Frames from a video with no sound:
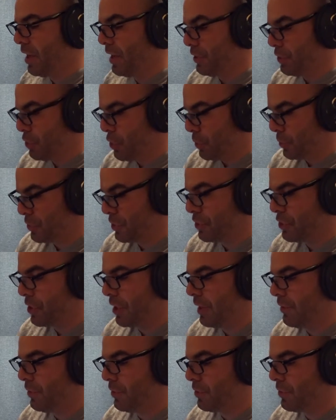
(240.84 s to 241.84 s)
on dosage
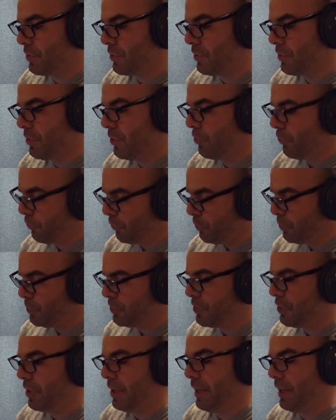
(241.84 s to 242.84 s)
levels,
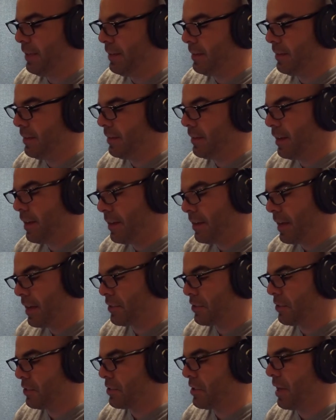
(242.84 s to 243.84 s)
foods to eat, and
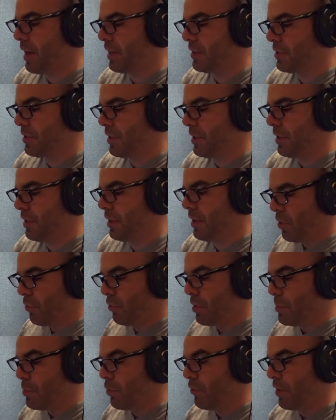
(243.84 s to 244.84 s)
exercise,
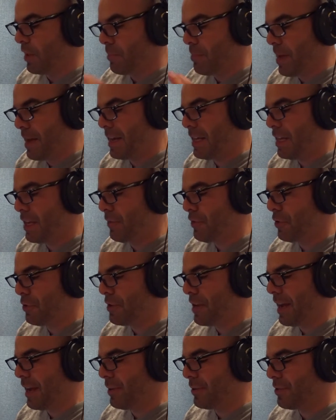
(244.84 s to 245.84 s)
removing many of your
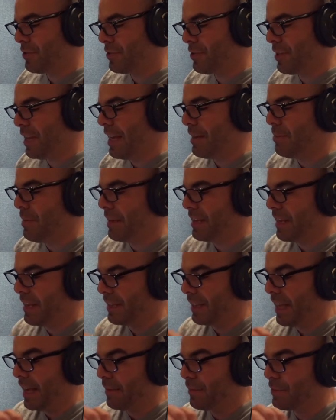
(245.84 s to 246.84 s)
doubts and
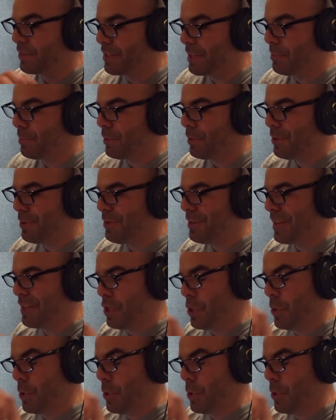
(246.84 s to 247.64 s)
making life simpler than